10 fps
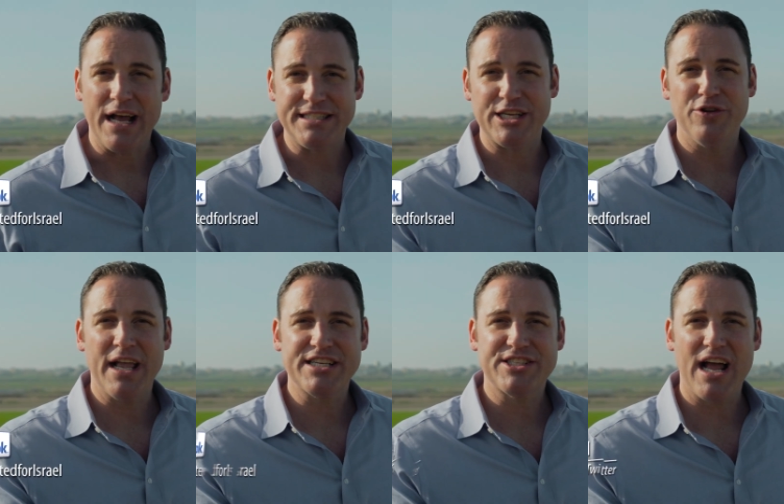Until
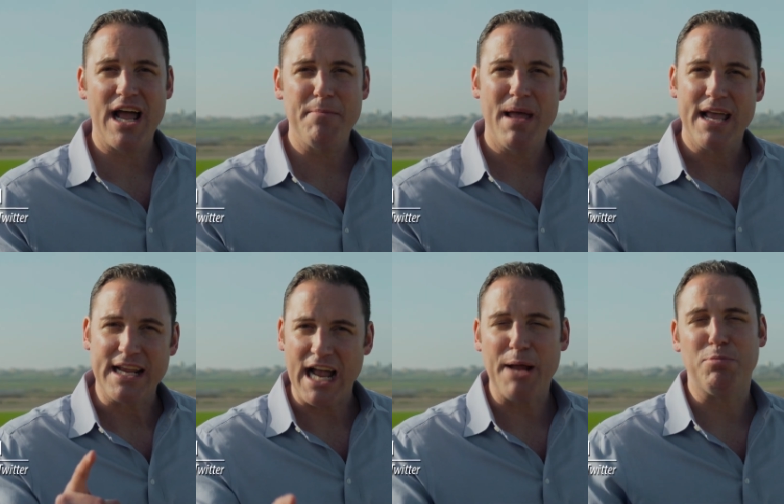next time,
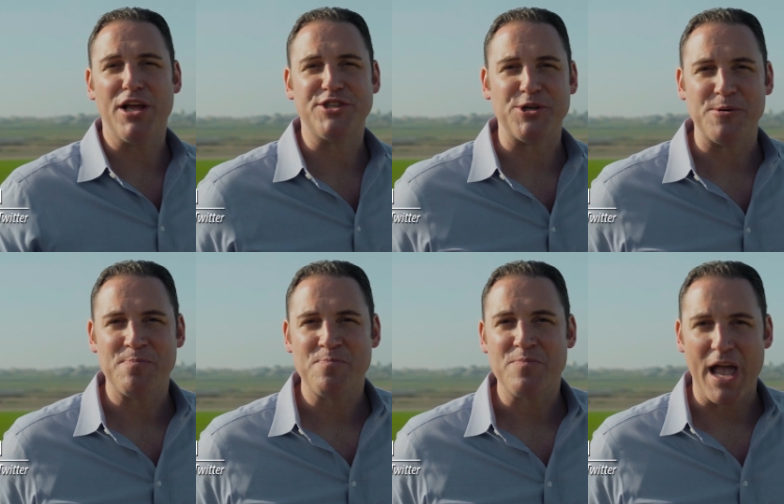God bless you.
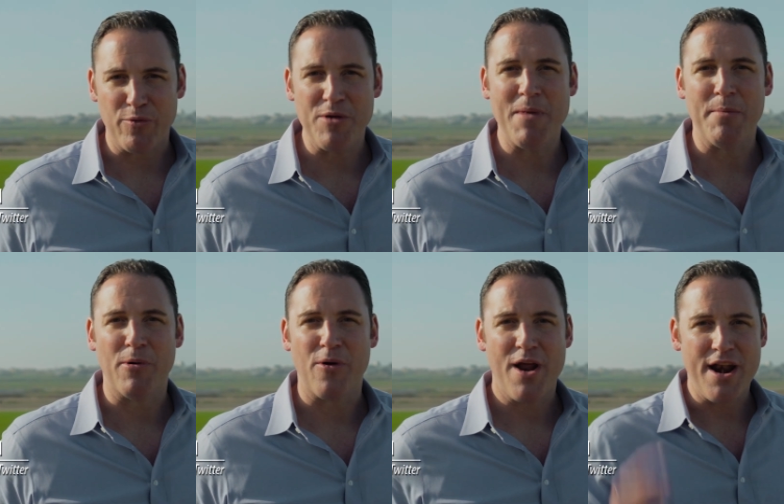And remember,
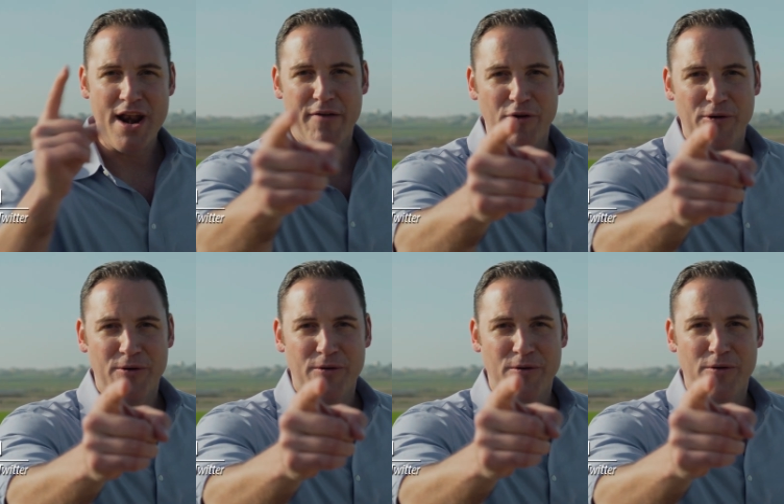never
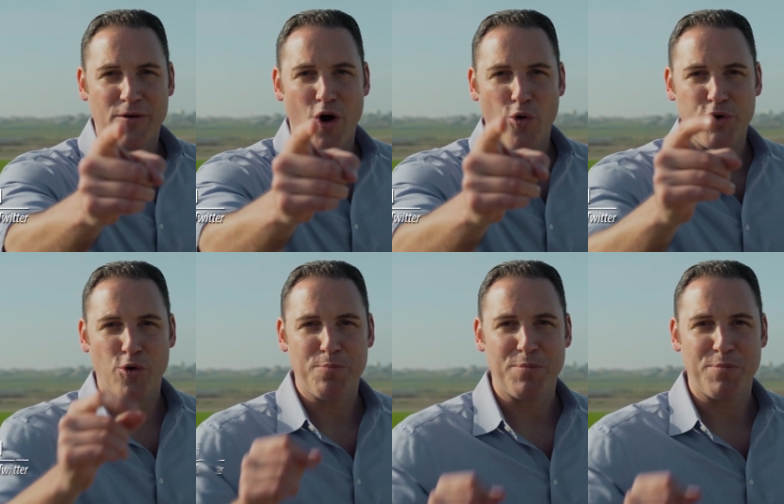hold your